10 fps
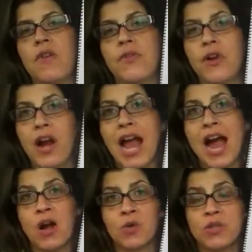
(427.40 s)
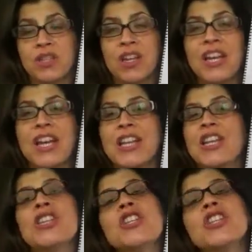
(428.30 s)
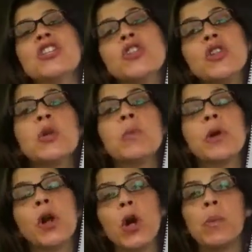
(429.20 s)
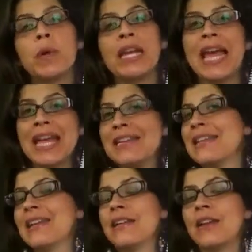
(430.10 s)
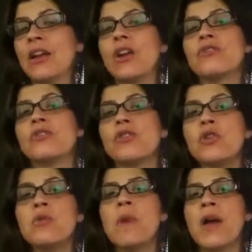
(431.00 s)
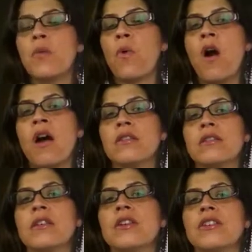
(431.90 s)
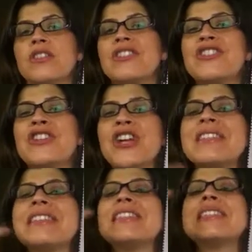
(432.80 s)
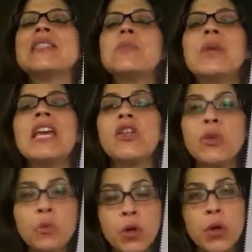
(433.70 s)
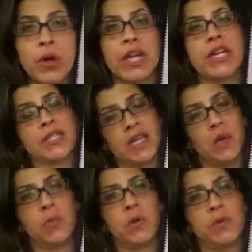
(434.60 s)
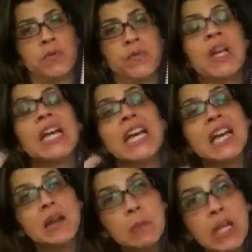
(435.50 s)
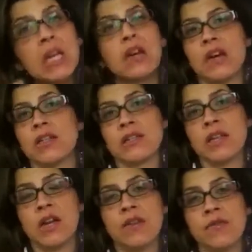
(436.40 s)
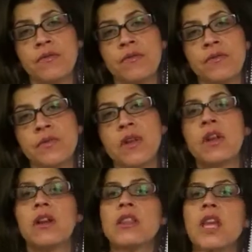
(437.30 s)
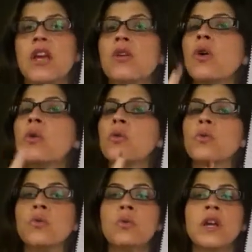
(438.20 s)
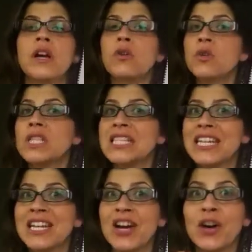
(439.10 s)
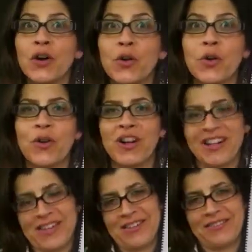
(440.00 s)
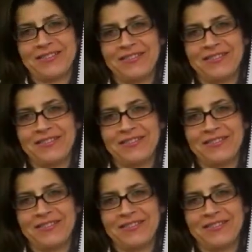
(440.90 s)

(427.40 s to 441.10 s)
of their house. This is super open-ended. So you might want to just speak through an example. En mi casa tengo una cocina roja